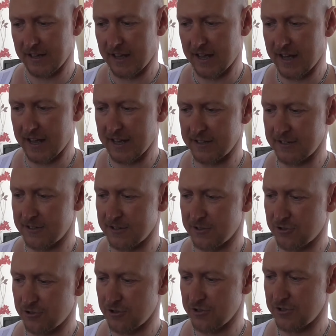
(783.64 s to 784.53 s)
and
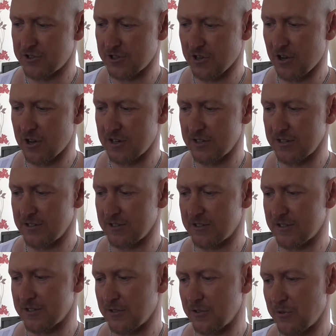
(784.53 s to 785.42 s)
true
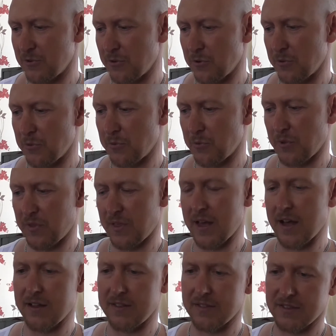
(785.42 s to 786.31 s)
silence
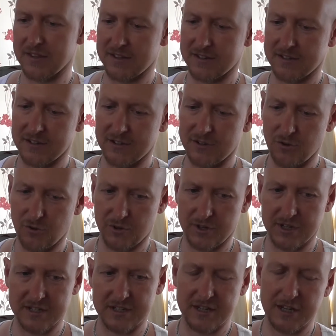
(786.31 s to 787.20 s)
without this
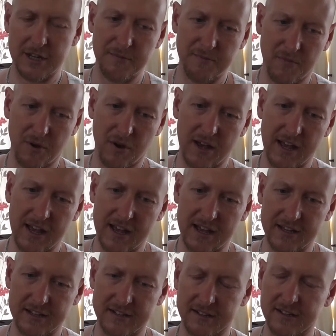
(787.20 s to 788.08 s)
noise in my
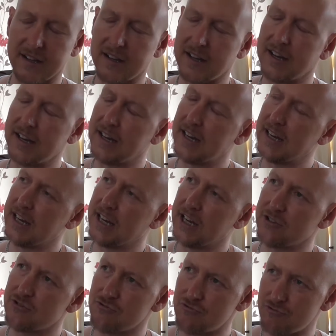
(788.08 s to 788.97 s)
head
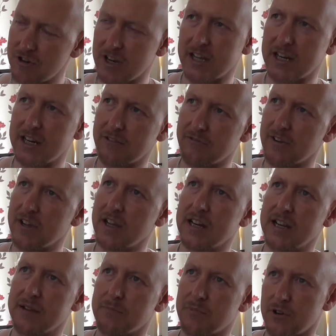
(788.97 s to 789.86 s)
has
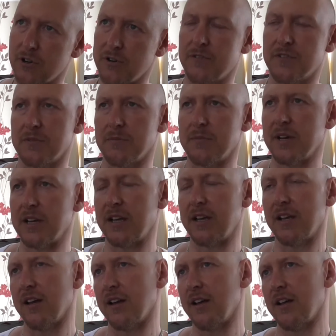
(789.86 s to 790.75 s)
really proved to
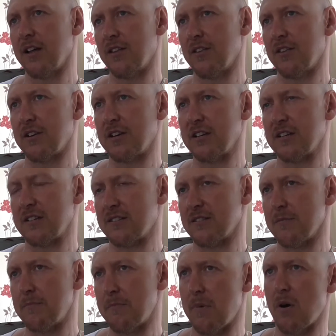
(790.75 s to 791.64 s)
me that it is
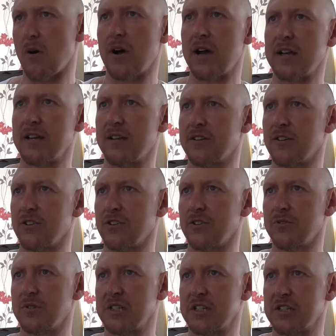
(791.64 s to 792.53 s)
the mind that
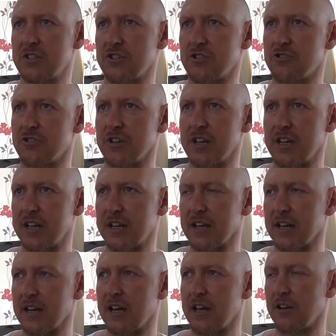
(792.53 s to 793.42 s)
you need to treat.
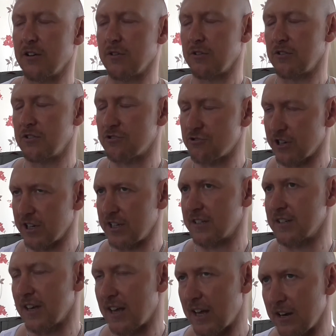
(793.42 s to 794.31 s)
And
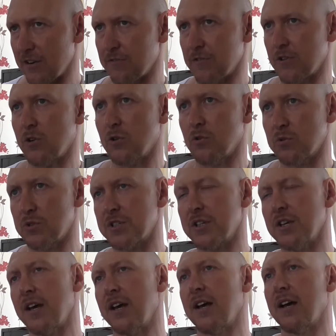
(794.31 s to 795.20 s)
of course,
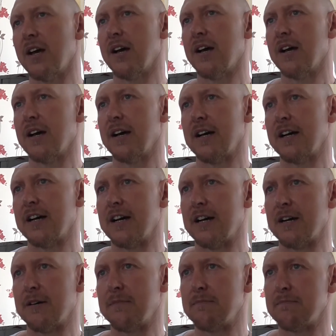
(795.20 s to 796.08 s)

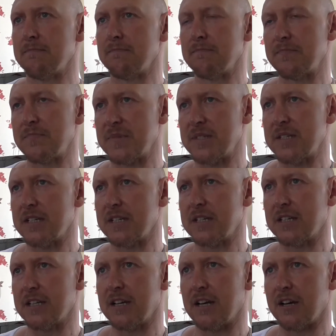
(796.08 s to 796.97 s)
you
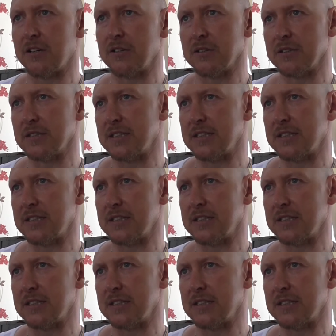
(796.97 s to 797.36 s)
know,